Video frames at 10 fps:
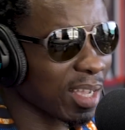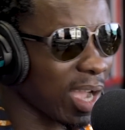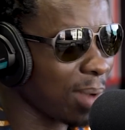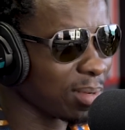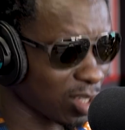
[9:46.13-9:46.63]
the
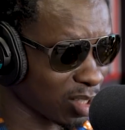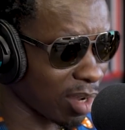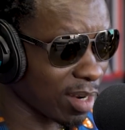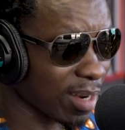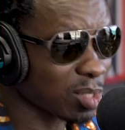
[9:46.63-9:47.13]
comedy
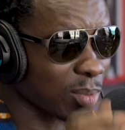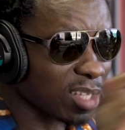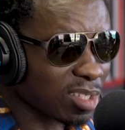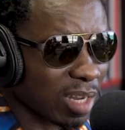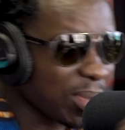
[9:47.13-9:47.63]
started. That's when I
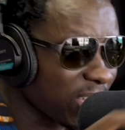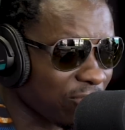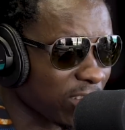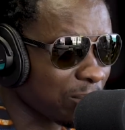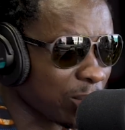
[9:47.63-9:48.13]
started making
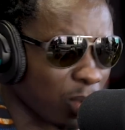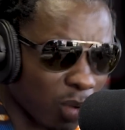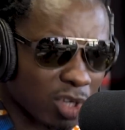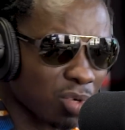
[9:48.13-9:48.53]
fun of people. What are